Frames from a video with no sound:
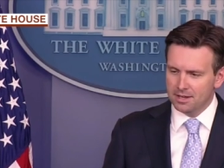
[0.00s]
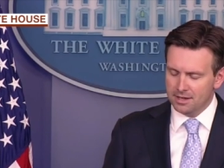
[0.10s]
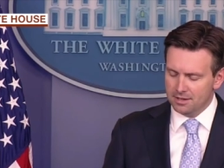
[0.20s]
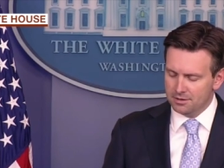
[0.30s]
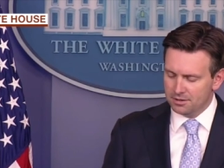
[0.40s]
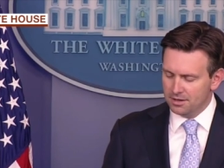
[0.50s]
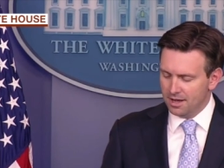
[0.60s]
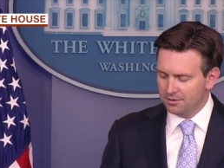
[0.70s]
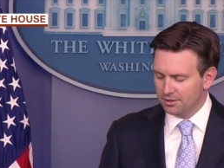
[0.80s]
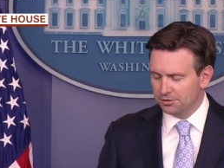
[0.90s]
he did
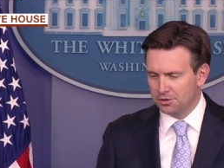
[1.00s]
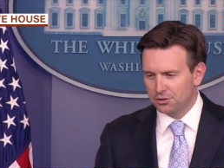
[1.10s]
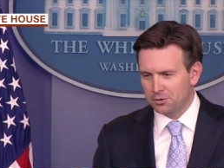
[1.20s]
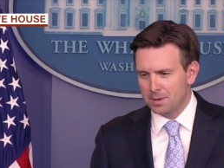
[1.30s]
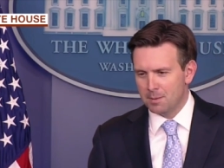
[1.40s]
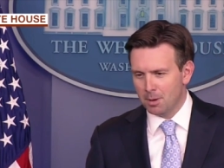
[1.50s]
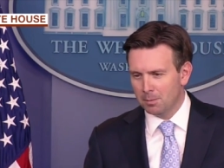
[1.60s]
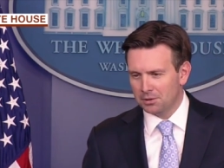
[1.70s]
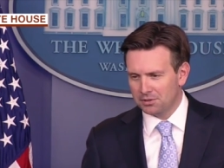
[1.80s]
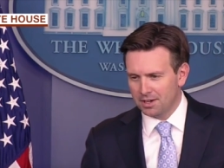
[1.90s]
not consider this to be a
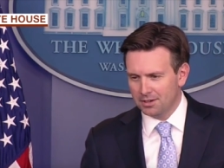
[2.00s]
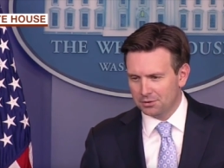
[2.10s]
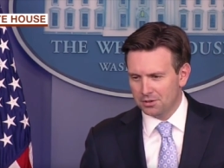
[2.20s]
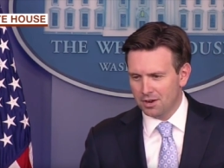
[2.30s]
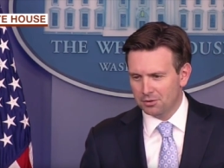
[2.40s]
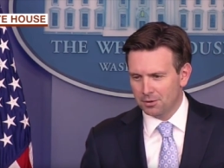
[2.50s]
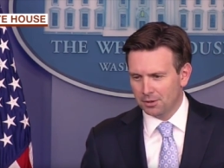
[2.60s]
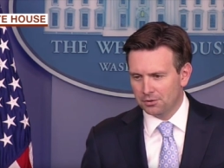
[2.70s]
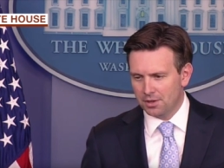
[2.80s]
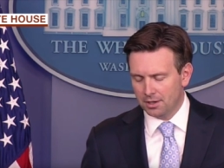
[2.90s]
public setting, it was an off the
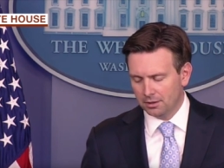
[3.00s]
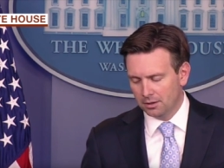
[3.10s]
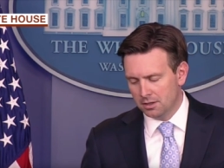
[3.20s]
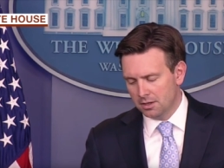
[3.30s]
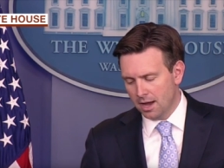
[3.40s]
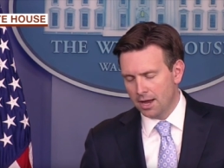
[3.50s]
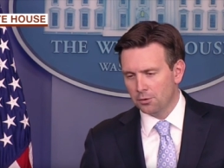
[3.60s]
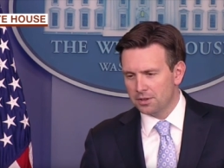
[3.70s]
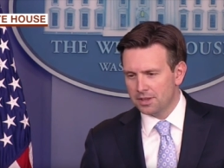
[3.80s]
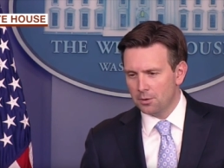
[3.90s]
record setting. I
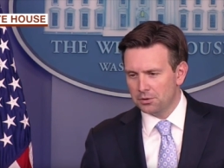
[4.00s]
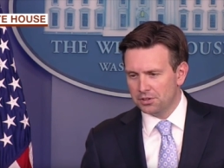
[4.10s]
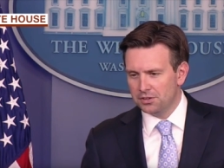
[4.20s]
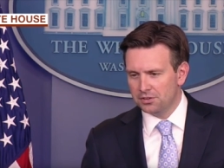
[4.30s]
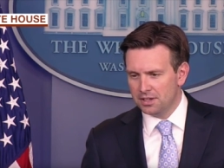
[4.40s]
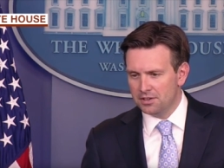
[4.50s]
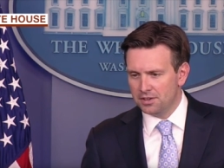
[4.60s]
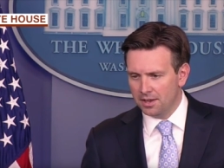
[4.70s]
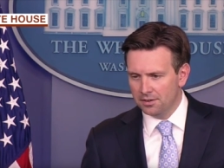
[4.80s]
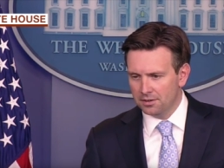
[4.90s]
don't think that was his
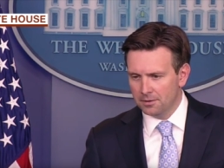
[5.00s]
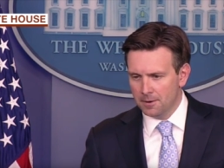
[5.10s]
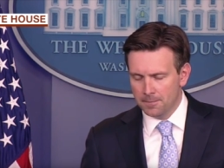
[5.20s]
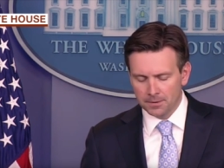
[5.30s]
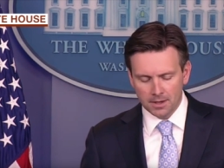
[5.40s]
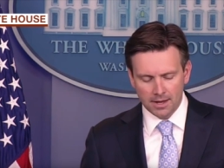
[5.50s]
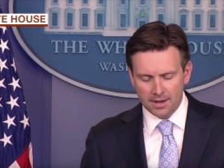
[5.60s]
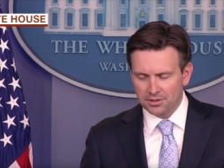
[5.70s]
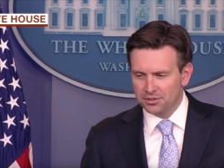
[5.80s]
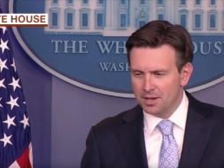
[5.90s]
intent. Uh,
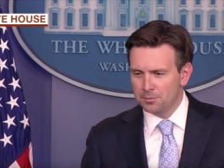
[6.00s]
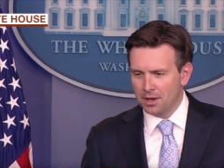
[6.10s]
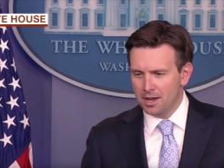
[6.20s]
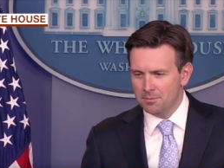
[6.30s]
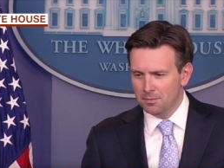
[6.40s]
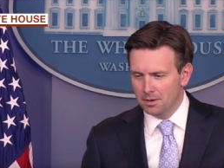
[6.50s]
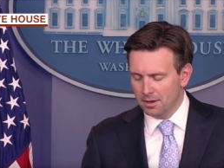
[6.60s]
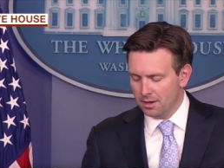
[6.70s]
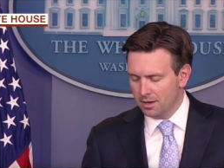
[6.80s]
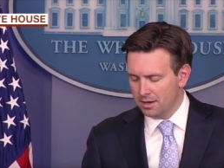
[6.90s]
at the same time,
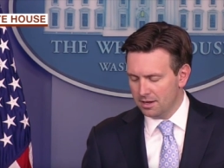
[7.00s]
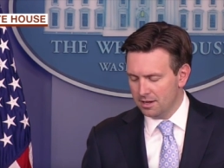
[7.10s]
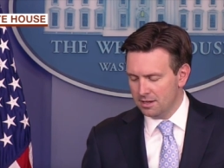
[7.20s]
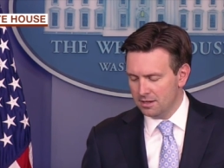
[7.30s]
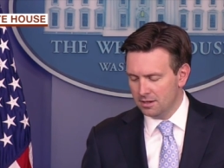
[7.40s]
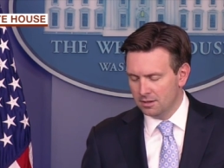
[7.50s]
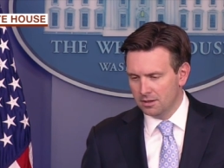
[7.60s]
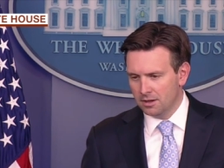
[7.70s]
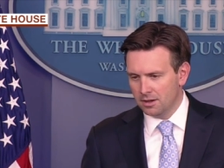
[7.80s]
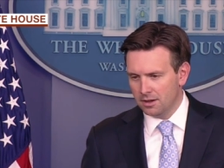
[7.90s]
uh, he
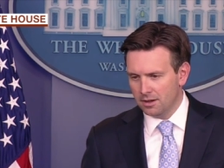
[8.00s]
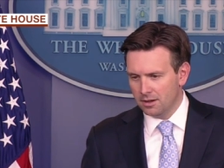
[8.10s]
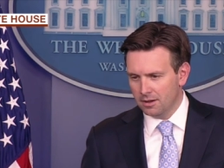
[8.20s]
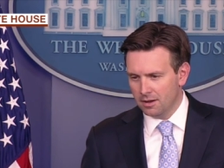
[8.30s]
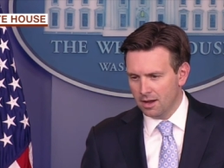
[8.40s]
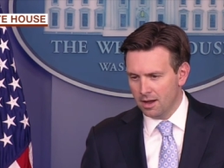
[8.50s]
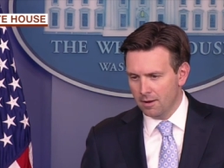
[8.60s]
uh,